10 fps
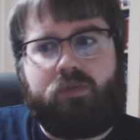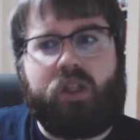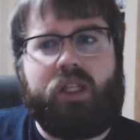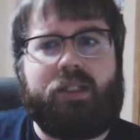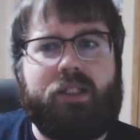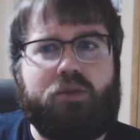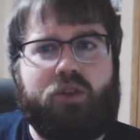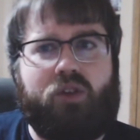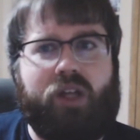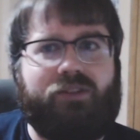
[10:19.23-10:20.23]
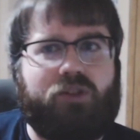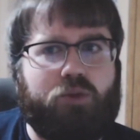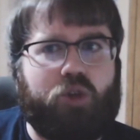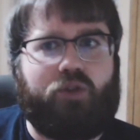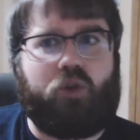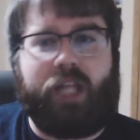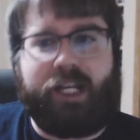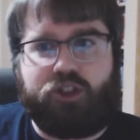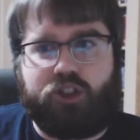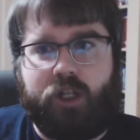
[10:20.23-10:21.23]
They seem to have some sort of
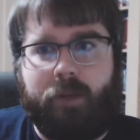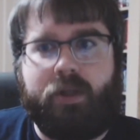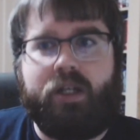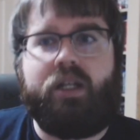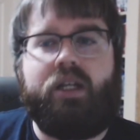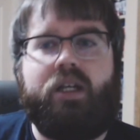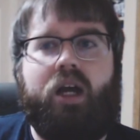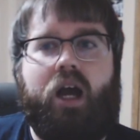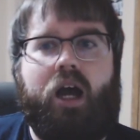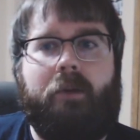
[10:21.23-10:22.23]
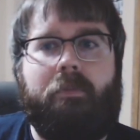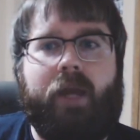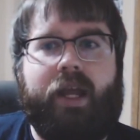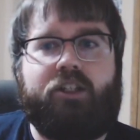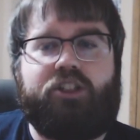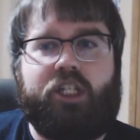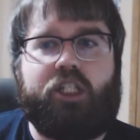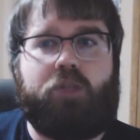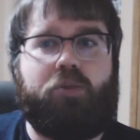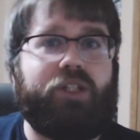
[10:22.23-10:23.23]
relationship, and she's
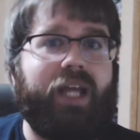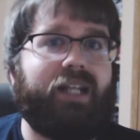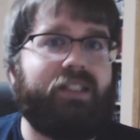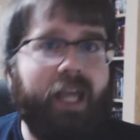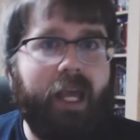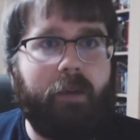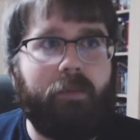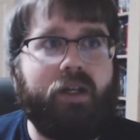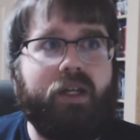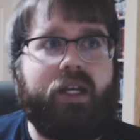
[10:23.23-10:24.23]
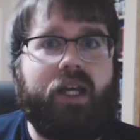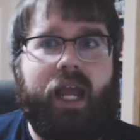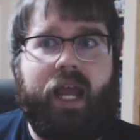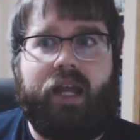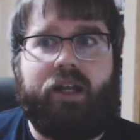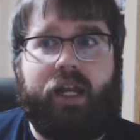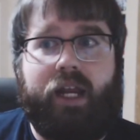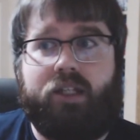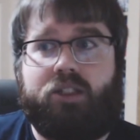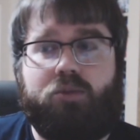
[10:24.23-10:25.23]
to protect him, and
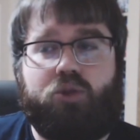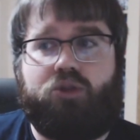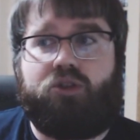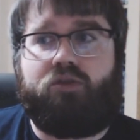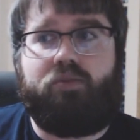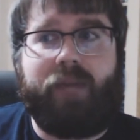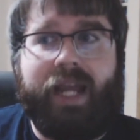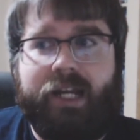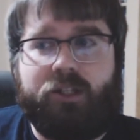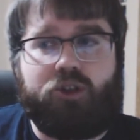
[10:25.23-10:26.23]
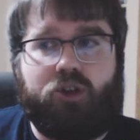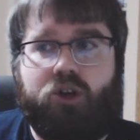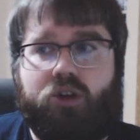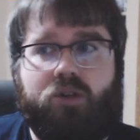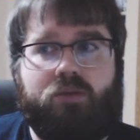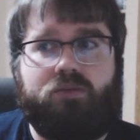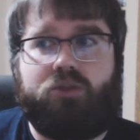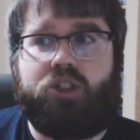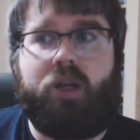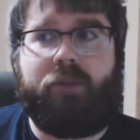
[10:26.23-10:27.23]
he's some sort of mage or
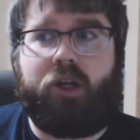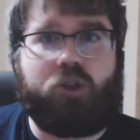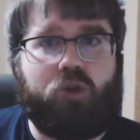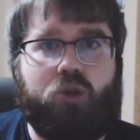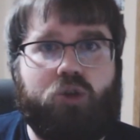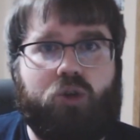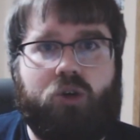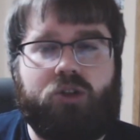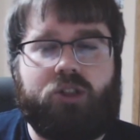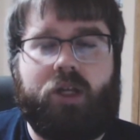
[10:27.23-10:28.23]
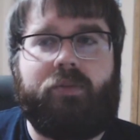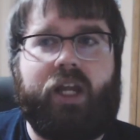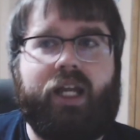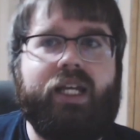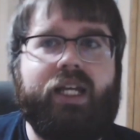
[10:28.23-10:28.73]
something, a sorcerer or something.